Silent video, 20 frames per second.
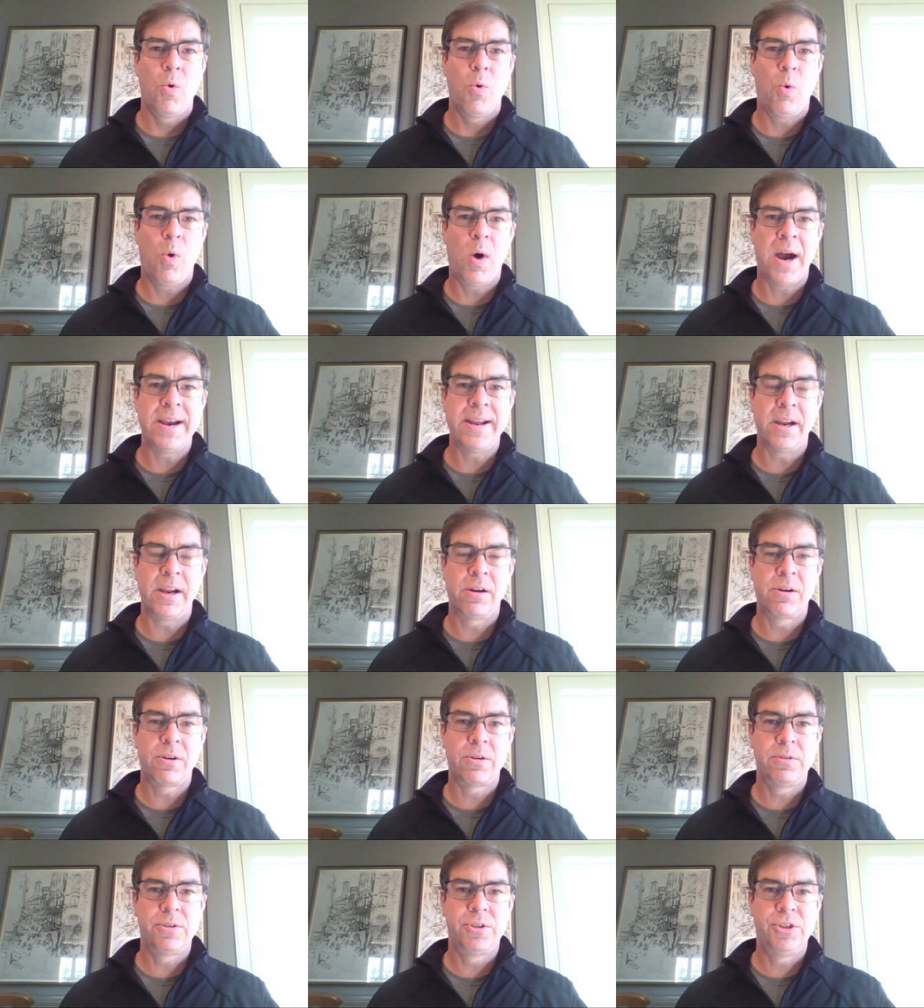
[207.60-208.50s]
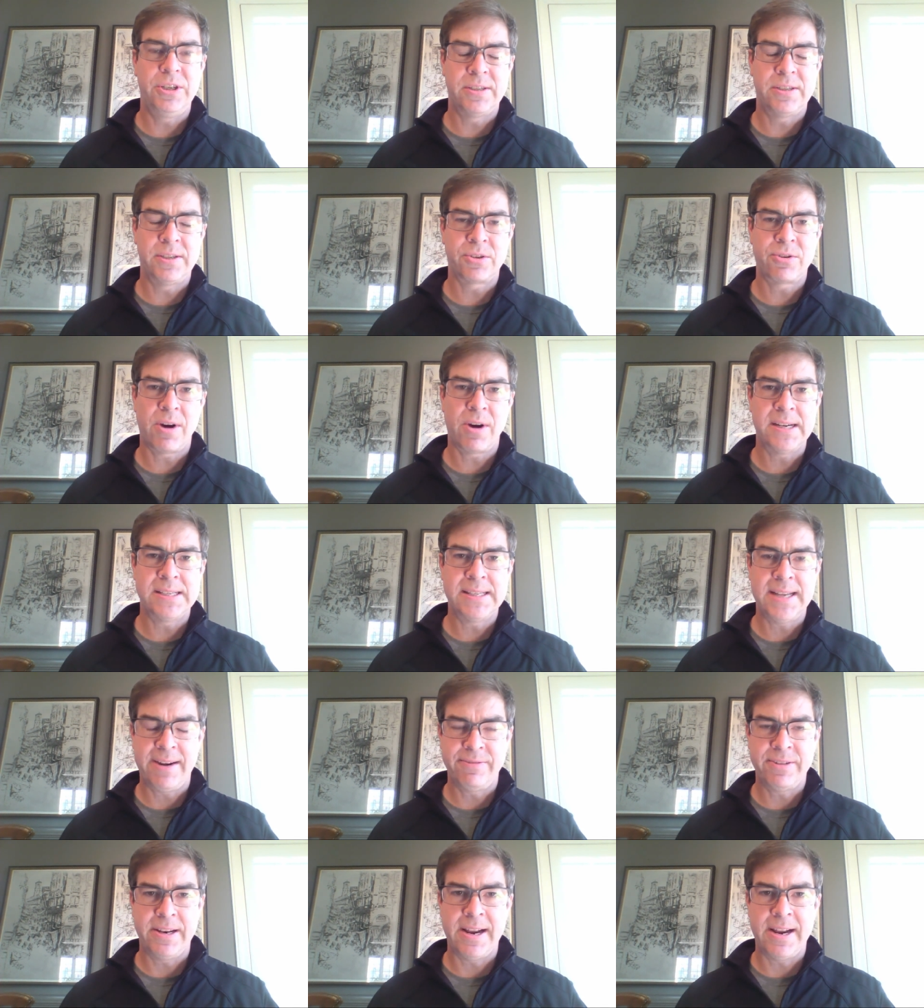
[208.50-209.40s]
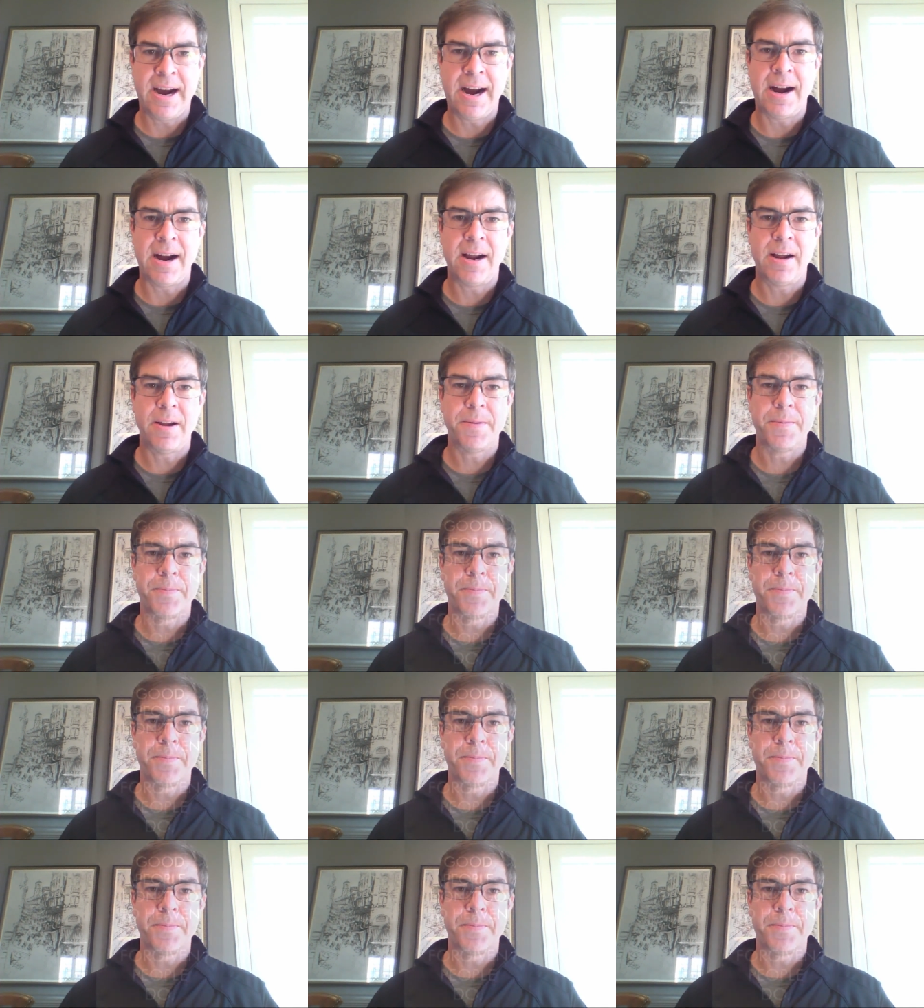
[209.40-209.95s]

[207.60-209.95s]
why did Jesus Christ have to die?